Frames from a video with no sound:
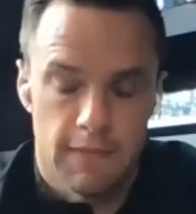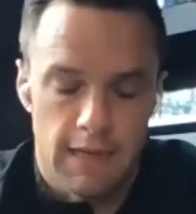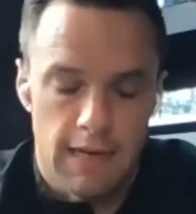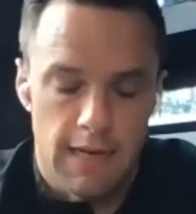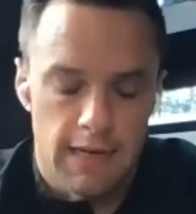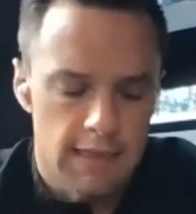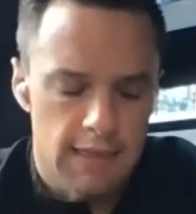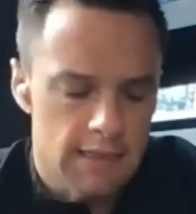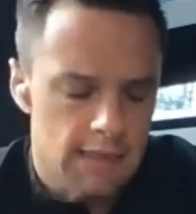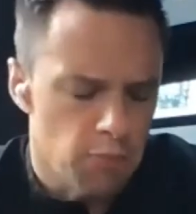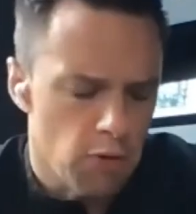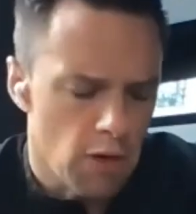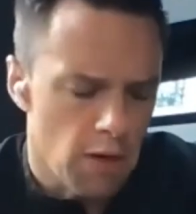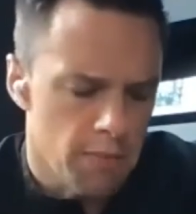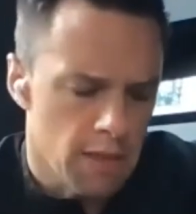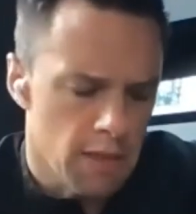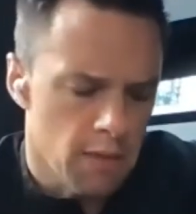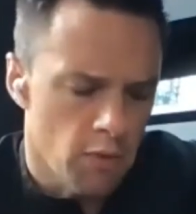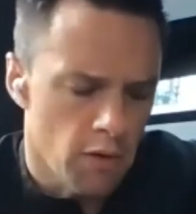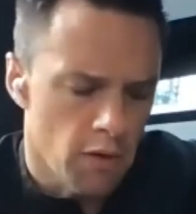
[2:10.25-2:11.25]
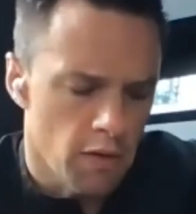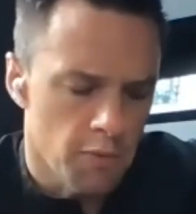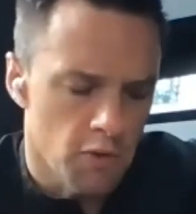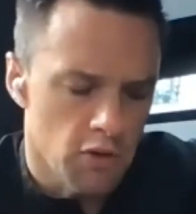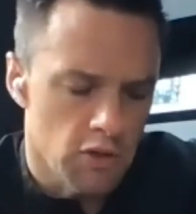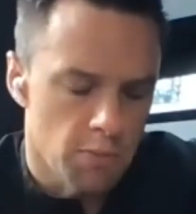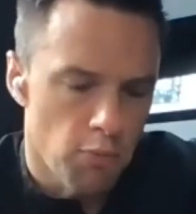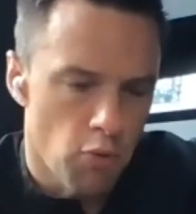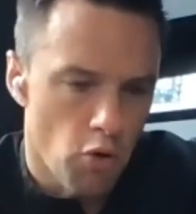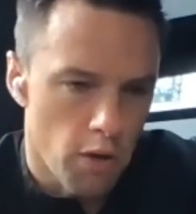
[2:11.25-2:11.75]
and this is probably one of the
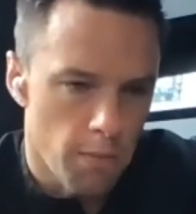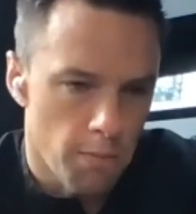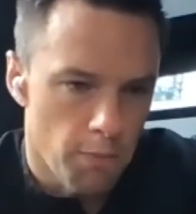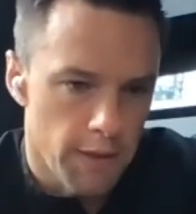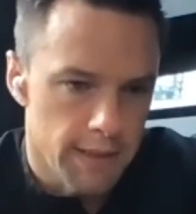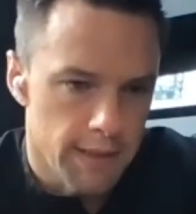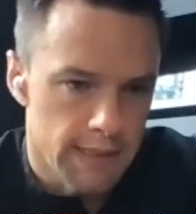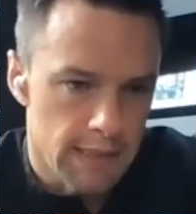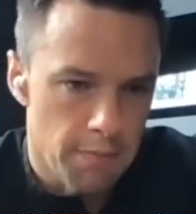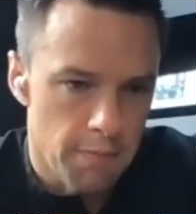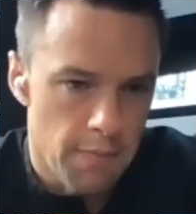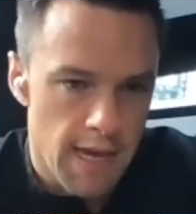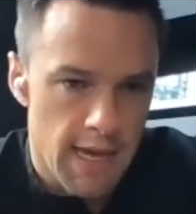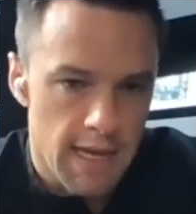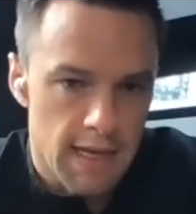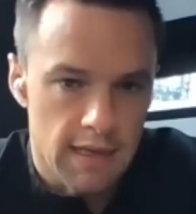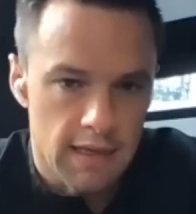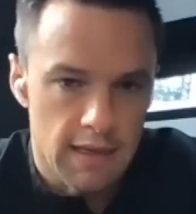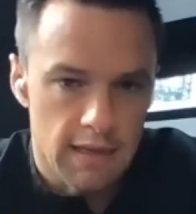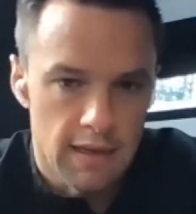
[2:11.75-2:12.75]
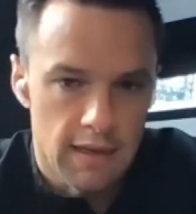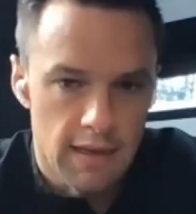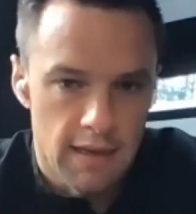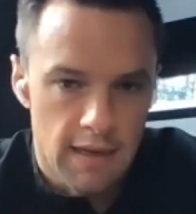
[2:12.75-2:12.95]
most important points I make,